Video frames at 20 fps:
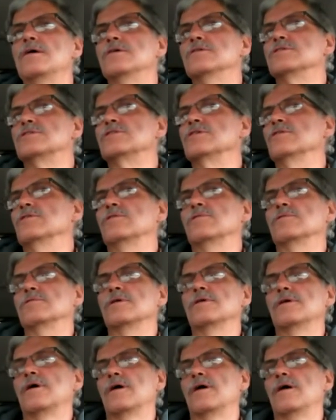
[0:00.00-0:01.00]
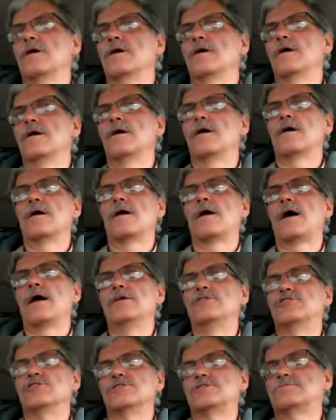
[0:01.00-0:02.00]
So
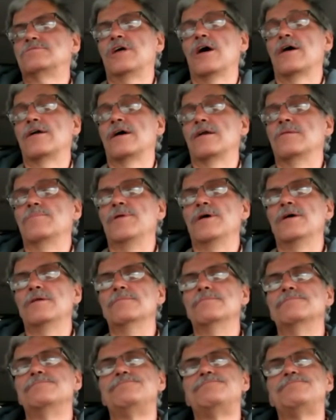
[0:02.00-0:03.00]
I just got out of bed